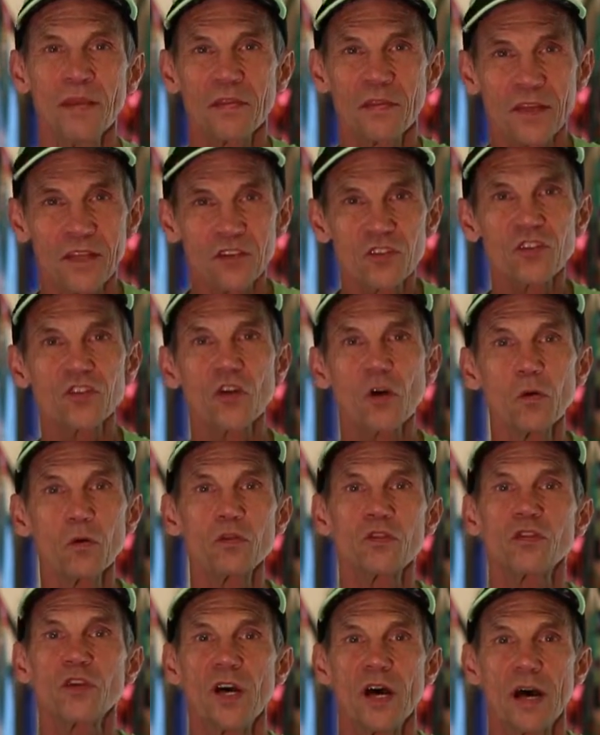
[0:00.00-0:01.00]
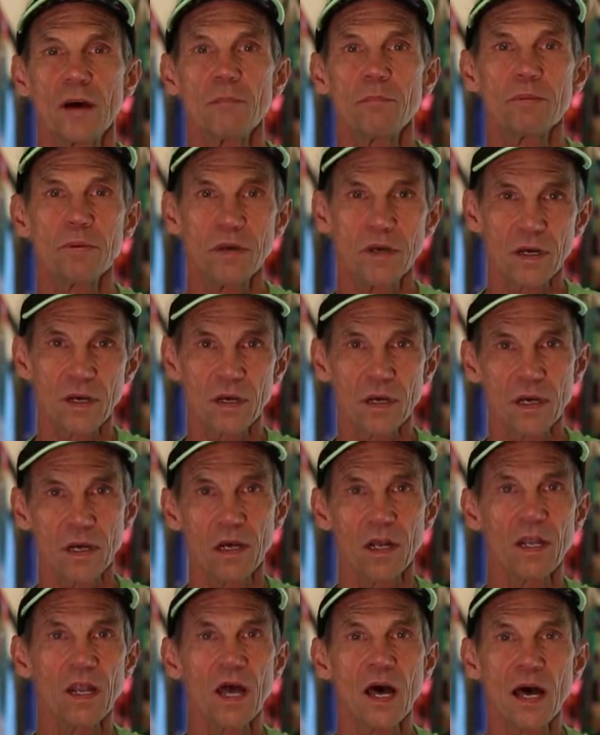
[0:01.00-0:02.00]
that soaks up
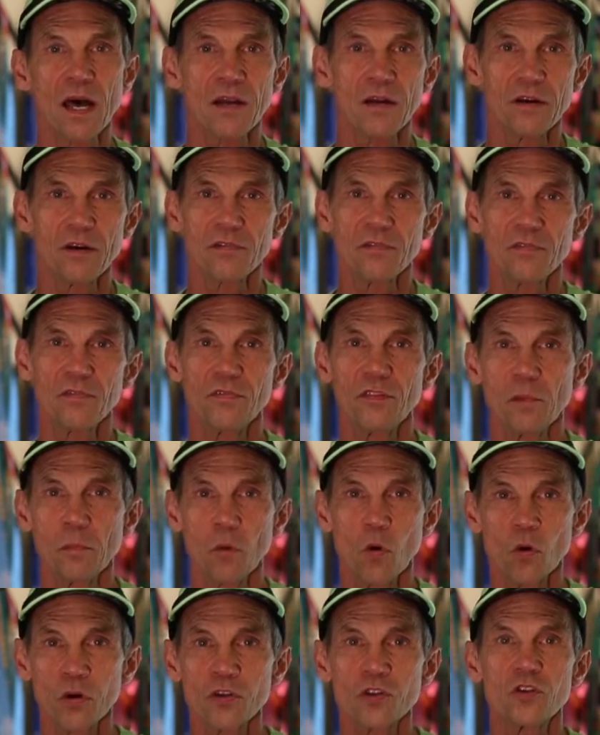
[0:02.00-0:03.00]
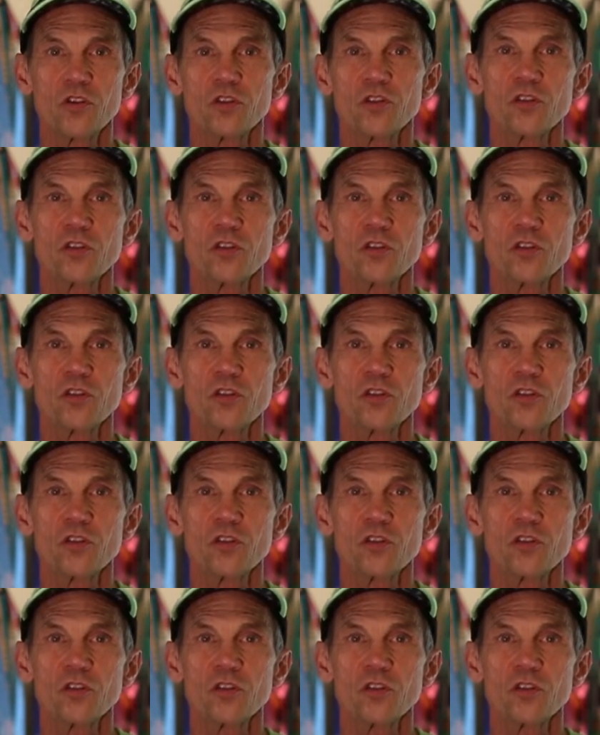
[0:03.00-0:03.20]
a lot of the moisture,